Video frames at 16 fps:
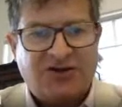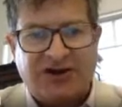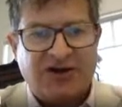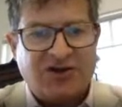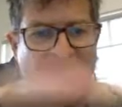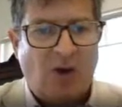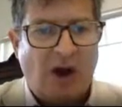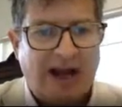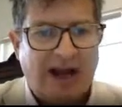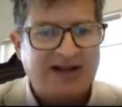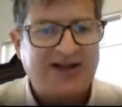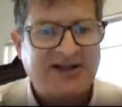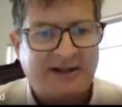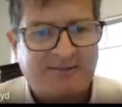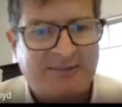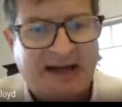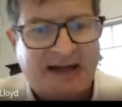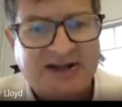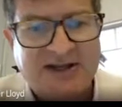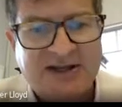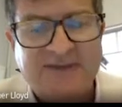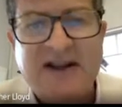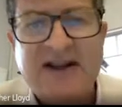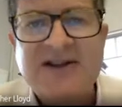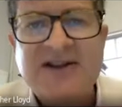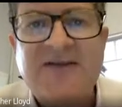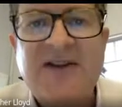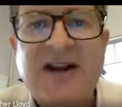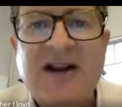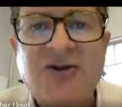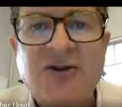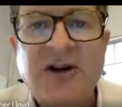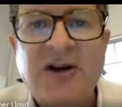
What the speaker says: as well as the billions of years of natural